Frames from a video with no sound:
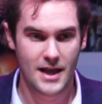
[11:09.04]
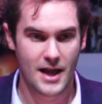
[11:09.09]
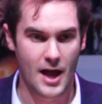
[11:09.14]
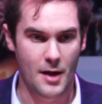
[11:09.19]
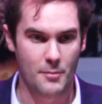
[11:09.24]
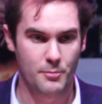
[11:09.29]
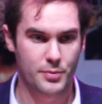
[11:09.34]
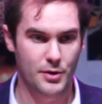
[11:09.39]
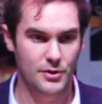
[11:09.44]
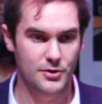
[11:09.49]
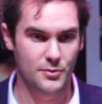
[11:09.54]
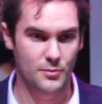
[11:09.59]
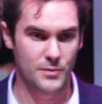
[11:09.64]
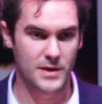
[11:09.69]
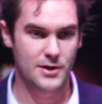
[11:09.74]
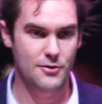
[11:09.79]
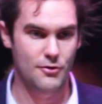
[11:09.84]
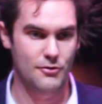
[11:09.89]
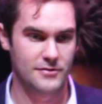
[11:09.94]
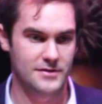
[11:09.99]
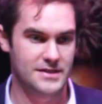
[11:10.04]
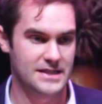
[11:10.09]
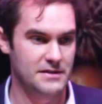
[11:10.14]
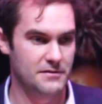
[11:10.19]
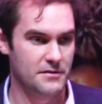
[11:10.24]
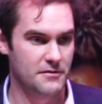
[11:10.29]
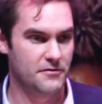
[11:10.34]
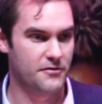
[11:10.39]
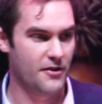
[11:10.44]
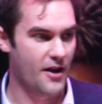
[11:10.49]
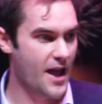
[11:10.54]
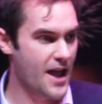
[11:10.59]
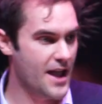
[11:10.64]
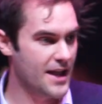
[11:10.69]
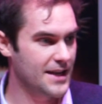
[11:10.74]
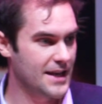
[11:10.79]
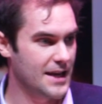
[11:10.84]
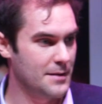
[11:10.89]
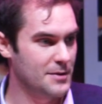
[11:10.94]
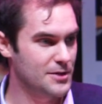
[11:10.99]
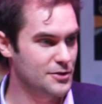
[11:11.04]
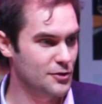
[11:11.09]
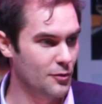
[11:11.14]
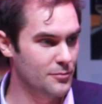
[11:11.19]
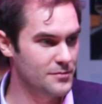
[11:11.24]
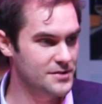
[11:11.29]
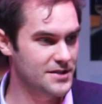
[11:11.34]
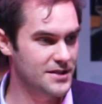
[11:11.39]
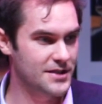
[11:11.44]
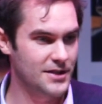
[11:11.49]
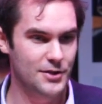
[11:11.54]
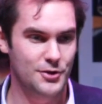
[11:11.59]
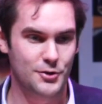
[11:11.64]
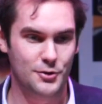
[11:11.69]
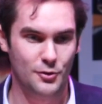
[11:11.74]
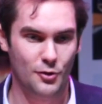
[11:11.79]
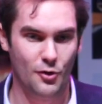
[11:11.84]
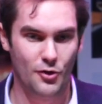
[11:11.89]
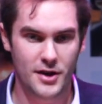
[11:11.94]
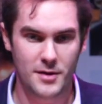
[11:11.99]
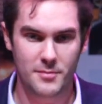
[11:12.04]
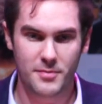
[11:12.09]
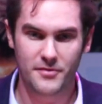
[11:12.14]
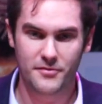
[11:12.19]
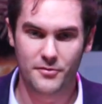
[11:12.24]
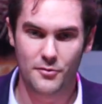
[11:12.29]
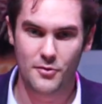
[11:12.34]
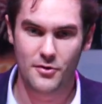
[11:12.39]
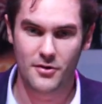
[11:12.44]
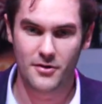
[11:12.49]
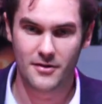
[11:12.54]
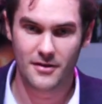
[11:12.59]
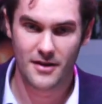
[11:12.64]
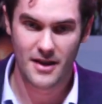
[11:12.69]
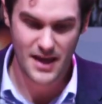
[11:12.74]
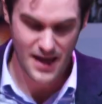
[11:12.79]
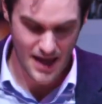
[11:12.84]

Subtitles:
I'm proud that we got Stephen Fry and Emma Thompson and Hugh Laurie before